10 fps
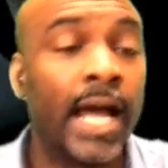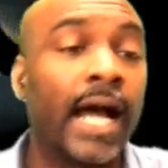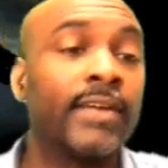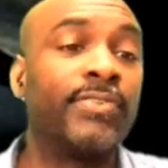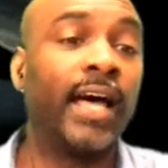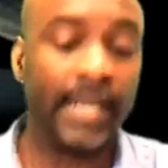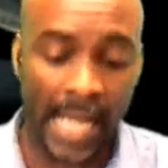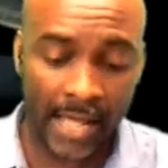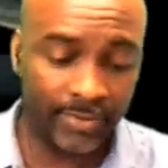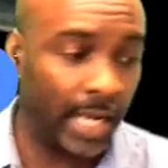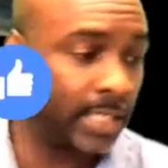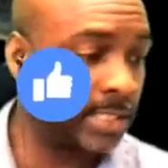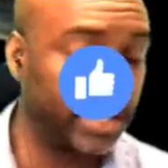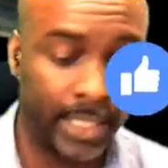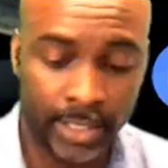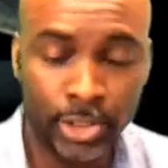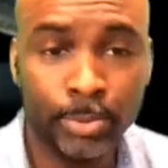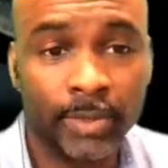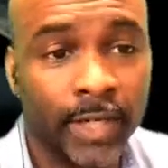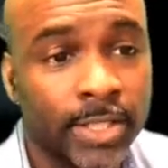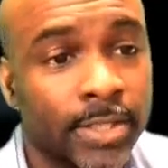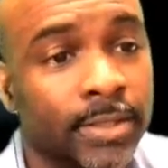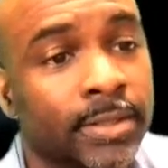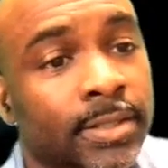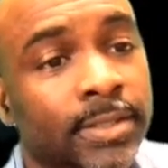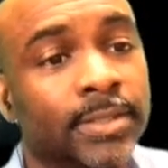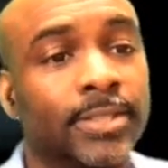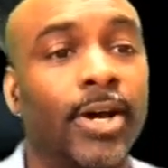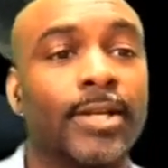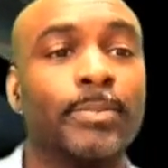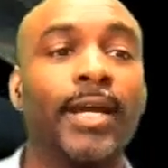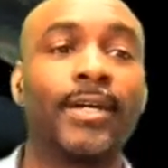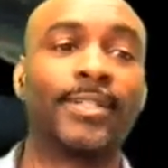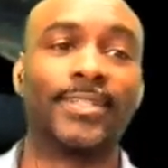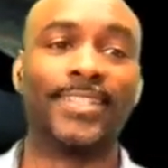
Ivana, I volunteer at a human rescue. It's called America.